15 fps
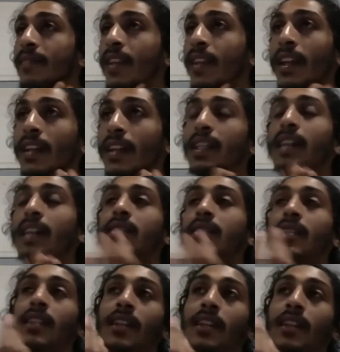Because that's the
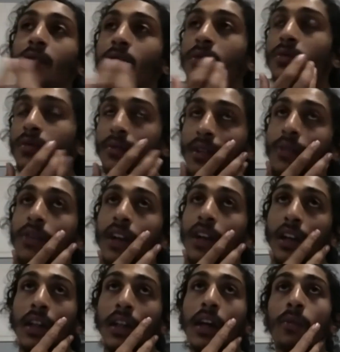thing when you when you cut
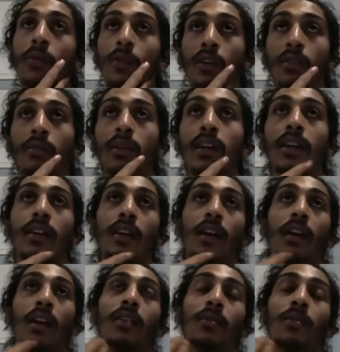a lot of water weight,
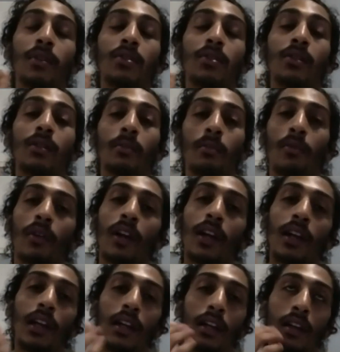you put your
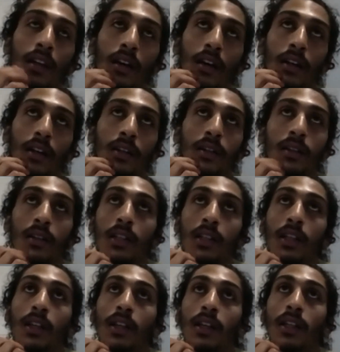brain in uh
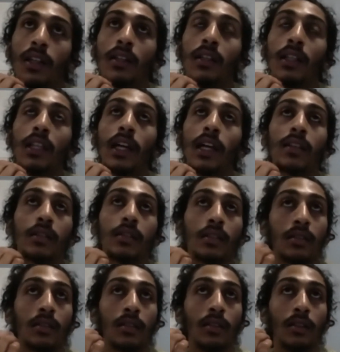and
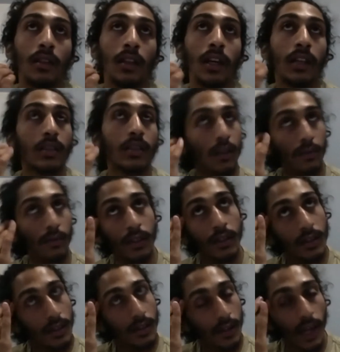less less of
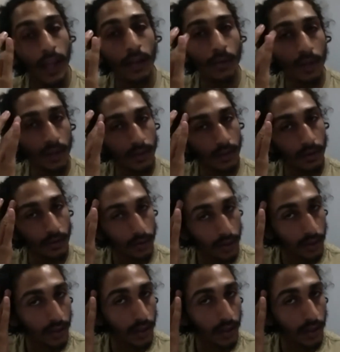its aqueous solution.